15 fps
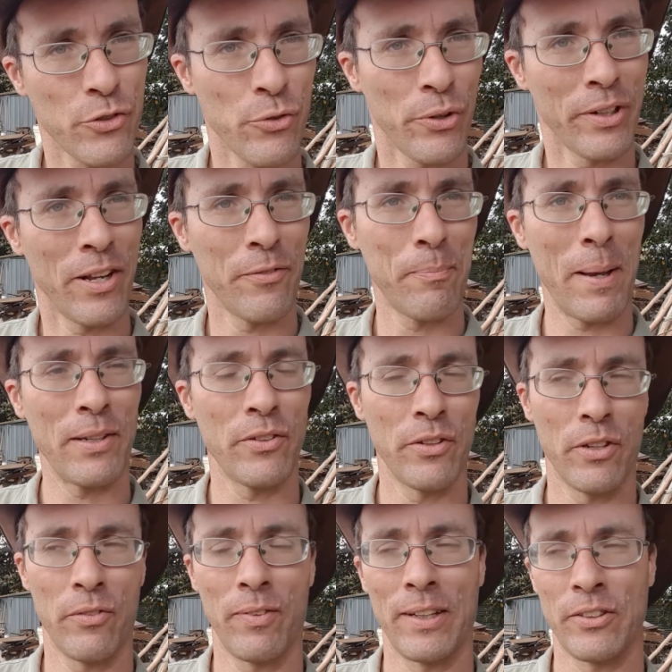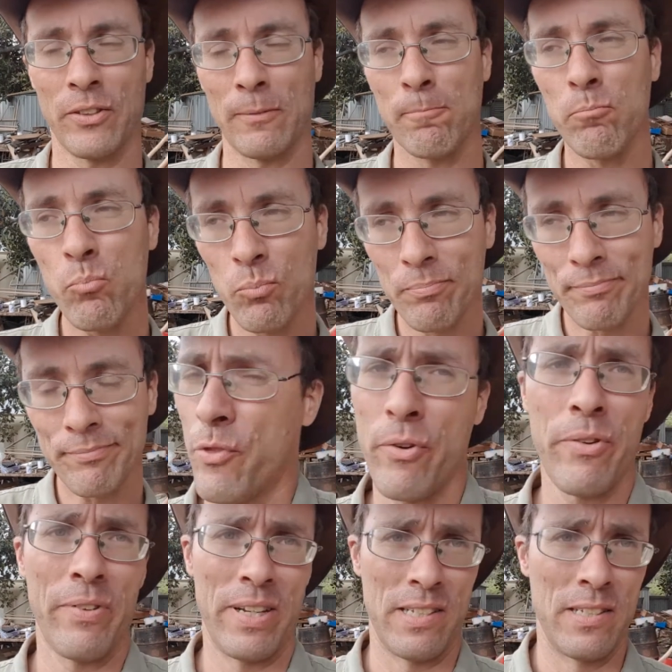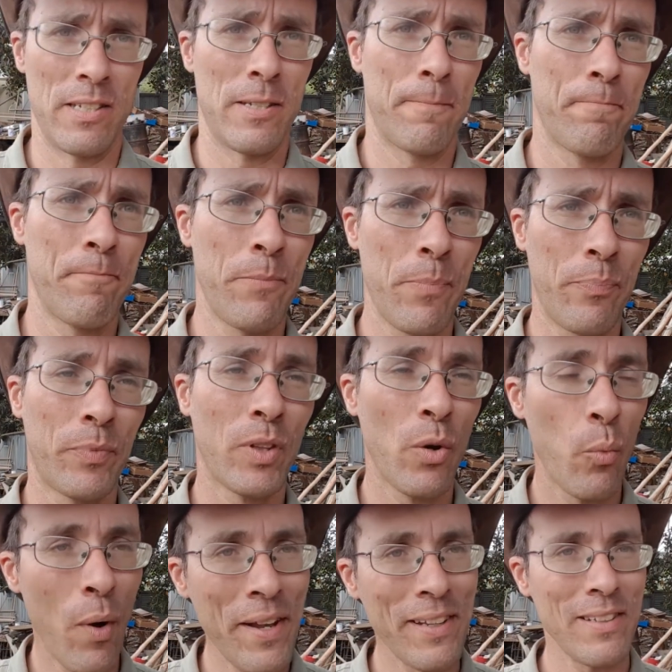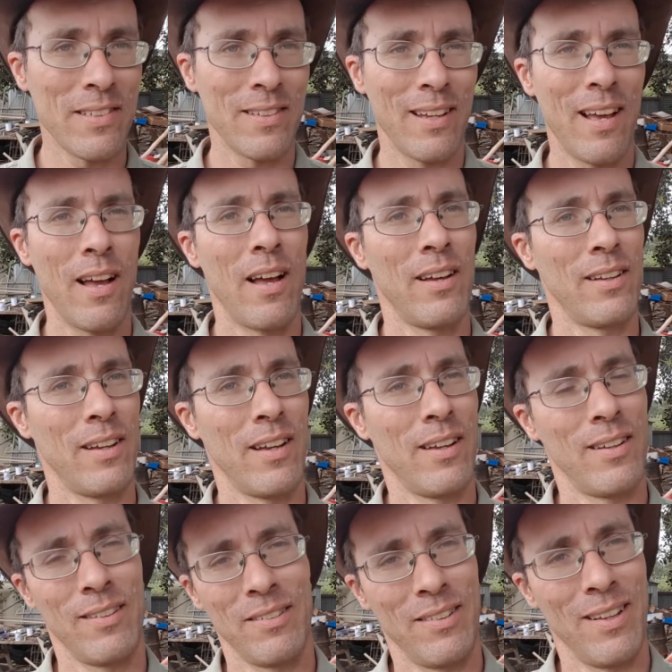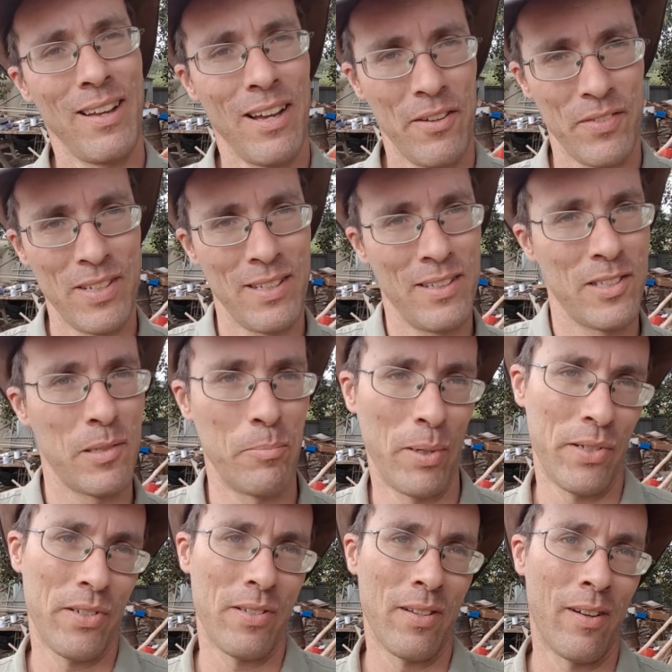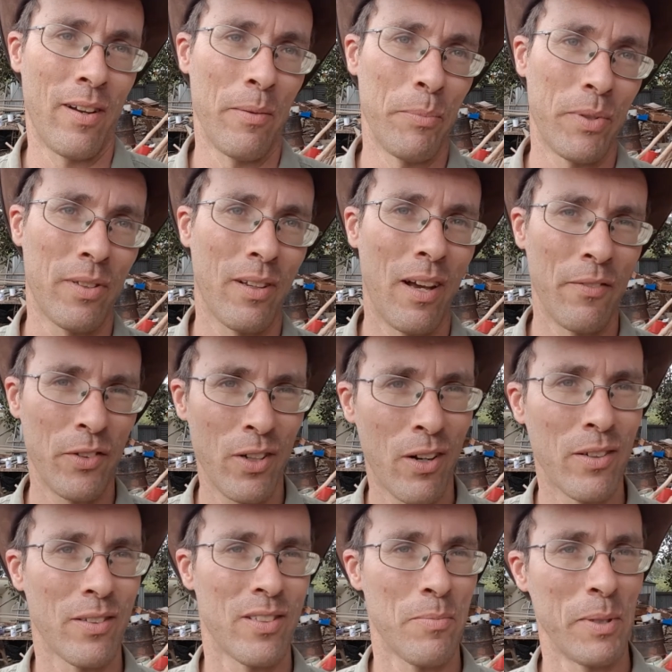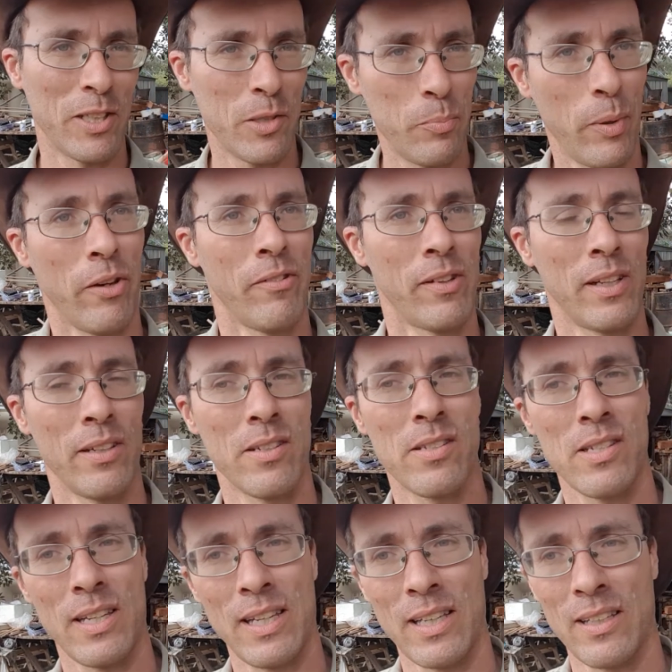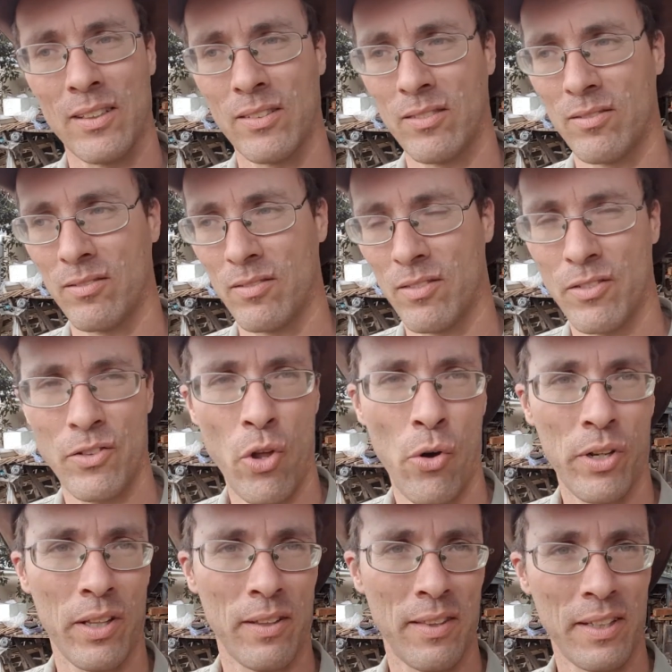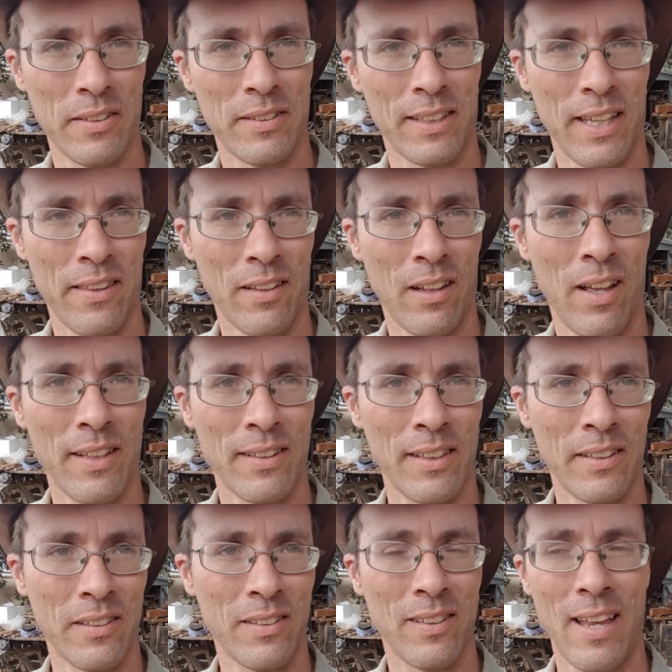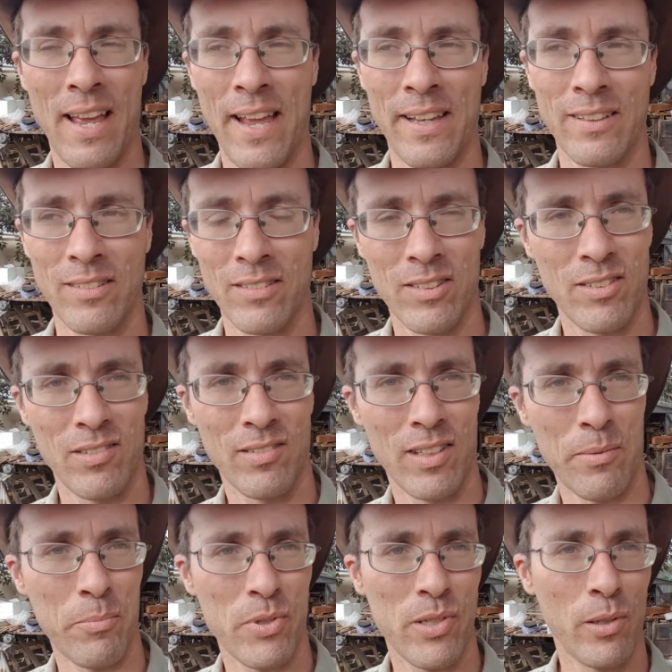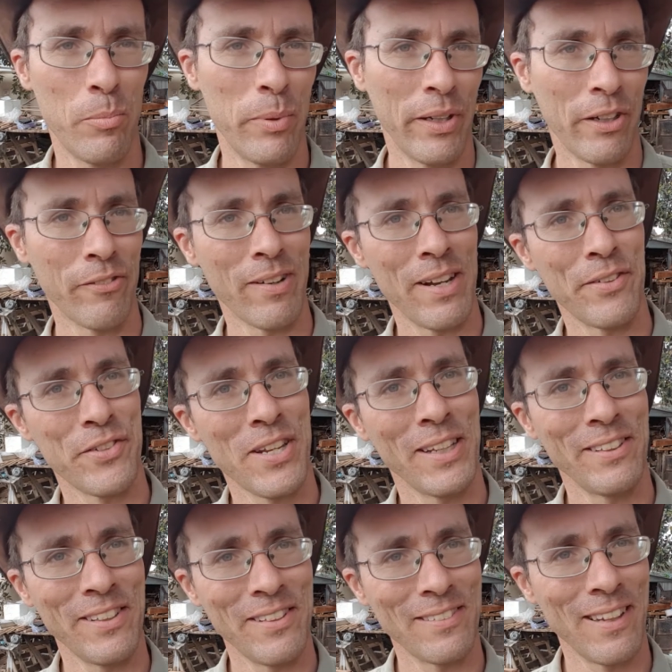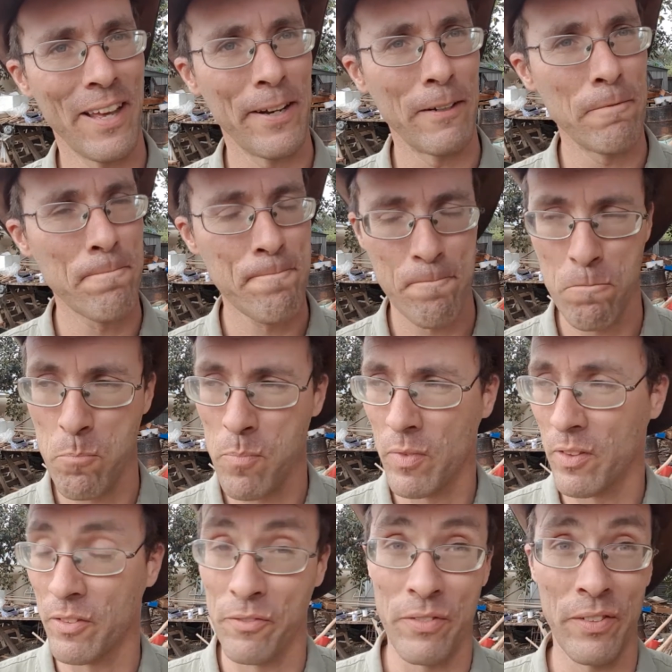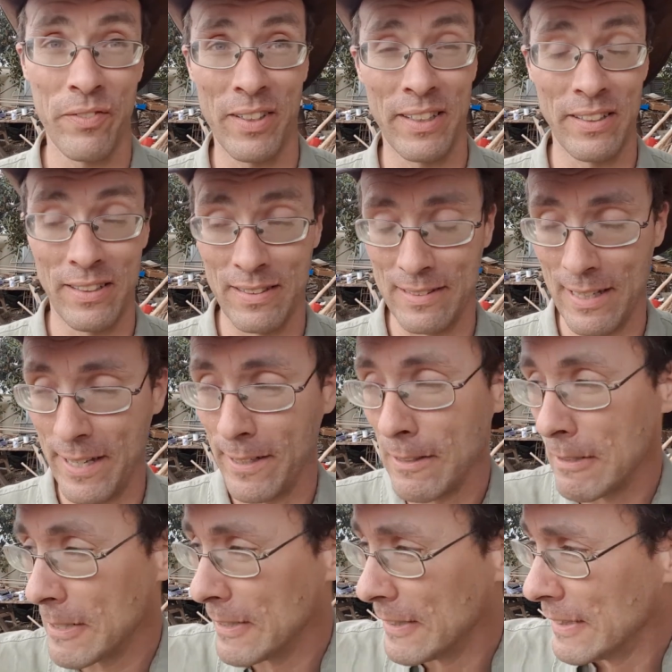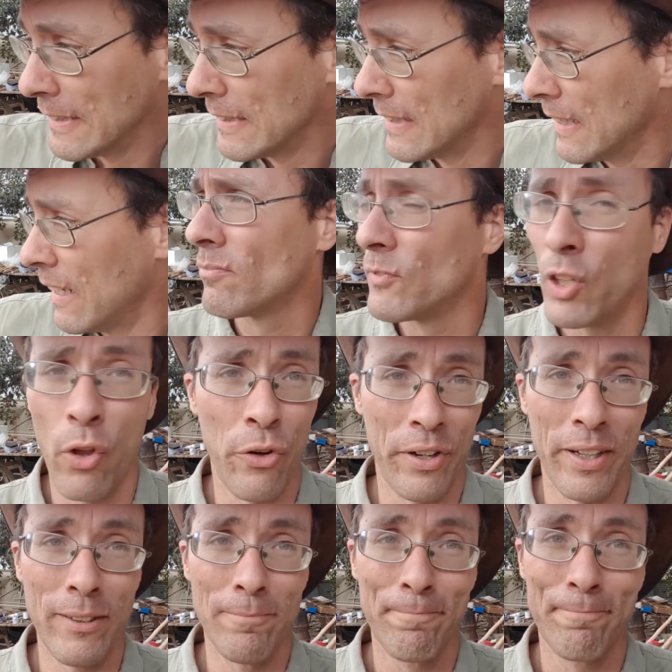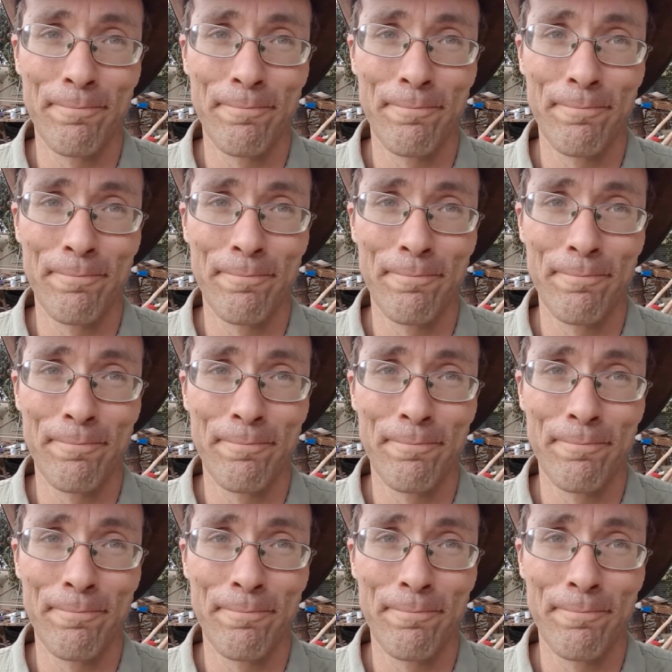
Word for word: it's strong enough based on the deflection? Three reasons. One is I've done this a bunch of times. I've got some experience in knocking things together like this and them still being around 10 years later, 15 years later, longer,